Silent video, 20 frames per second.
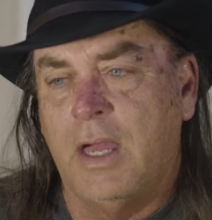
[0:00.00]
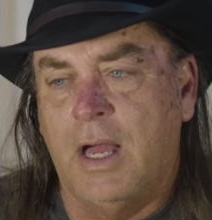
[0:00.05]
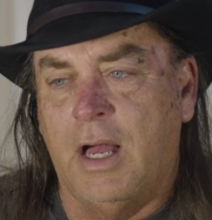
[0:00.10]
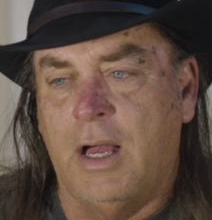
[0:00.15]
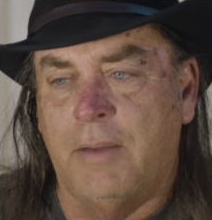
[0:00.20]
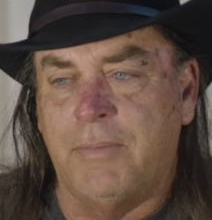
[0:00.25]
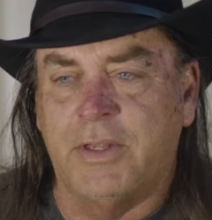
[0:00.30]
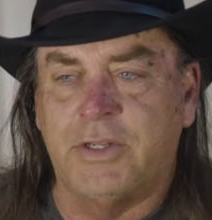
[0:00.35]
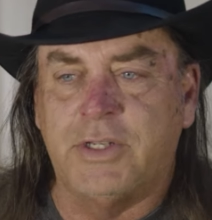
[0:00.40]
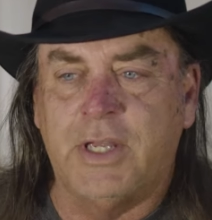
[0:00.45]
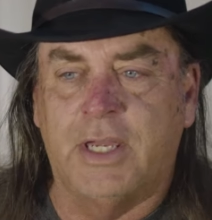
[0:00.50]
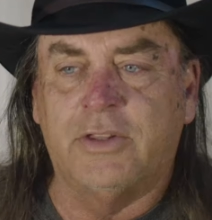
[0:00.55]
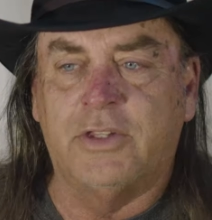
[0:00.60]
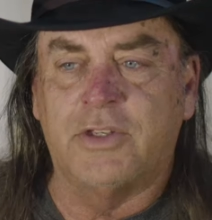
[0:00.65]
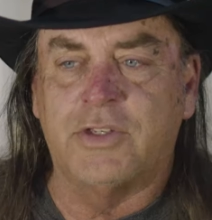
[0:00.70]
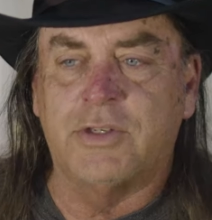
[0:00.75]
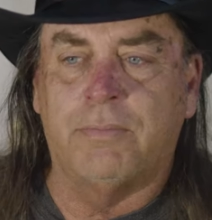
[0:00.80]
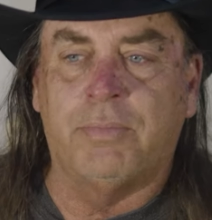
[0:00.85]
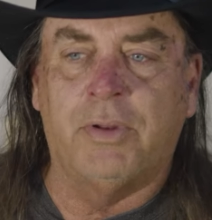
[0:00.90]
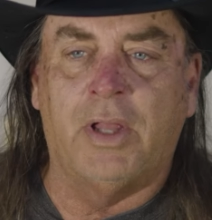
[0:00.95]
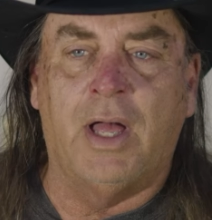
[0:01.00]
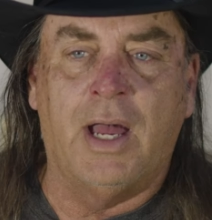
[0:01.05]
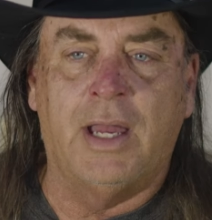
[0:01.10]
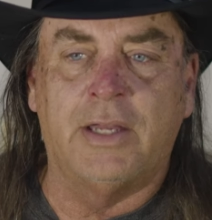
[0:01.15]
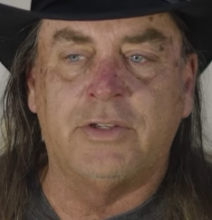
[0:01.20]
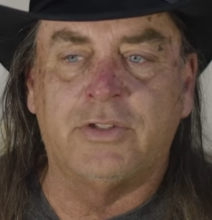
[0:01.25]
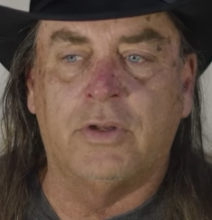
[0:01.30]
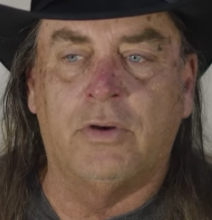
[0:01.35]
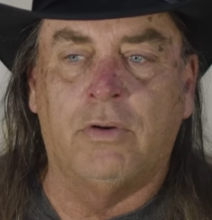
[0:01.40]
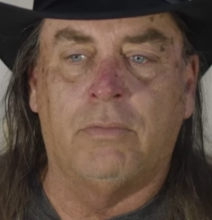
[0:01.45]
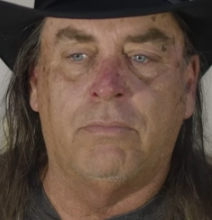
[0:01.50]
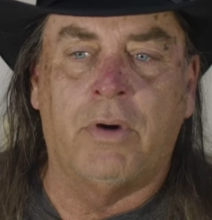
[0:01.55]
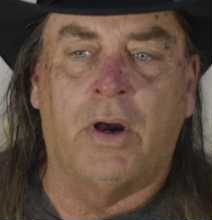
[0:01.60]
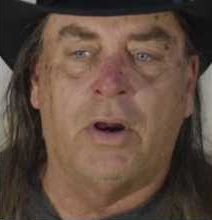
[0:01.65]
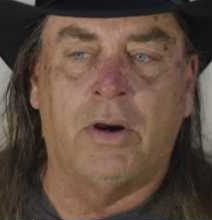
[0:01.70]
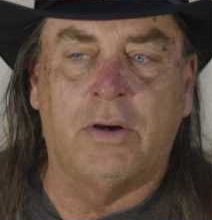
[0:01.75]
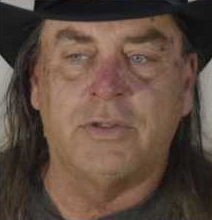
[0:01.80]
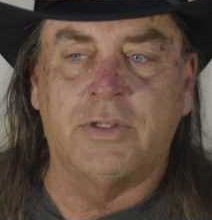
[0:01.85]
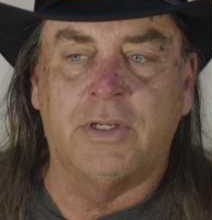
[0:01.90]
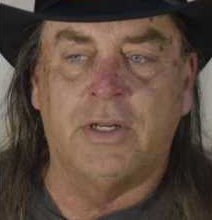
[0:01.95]
They take the supplies, the gold
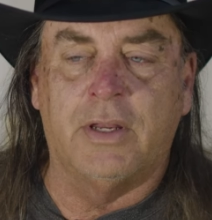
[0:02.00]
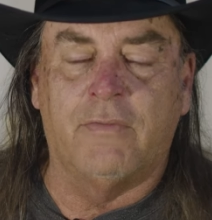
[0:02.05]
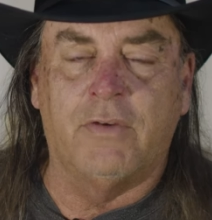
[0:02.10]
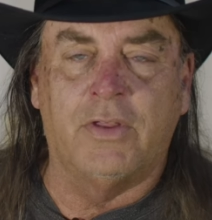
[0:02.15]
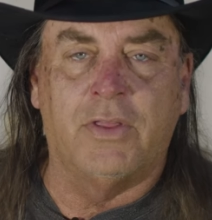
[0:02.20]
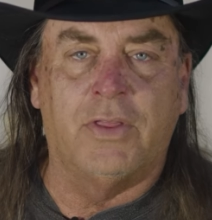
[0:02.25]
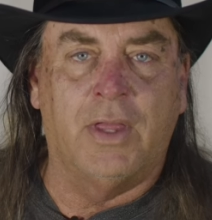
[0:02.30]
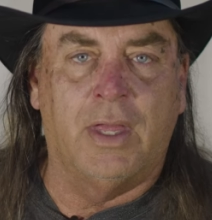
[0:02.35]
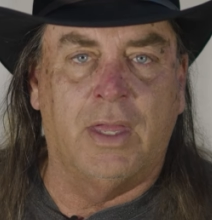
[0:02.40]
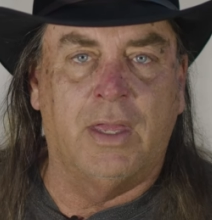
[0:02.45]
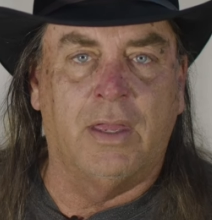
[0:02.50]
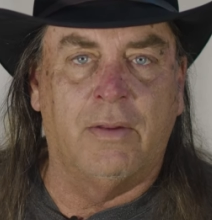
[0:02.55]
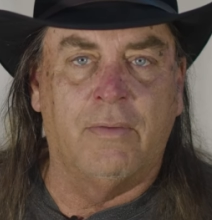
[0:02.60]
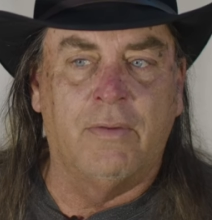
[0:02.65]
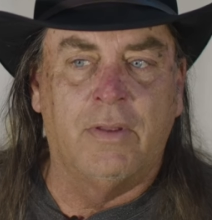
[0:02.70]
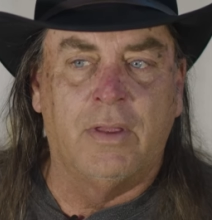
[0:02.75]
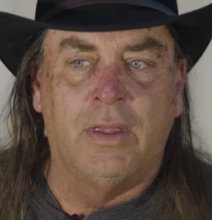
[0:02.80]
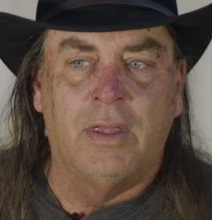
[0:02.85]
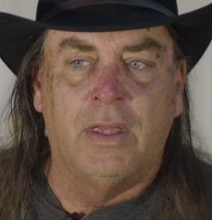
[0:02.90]
bars and everything,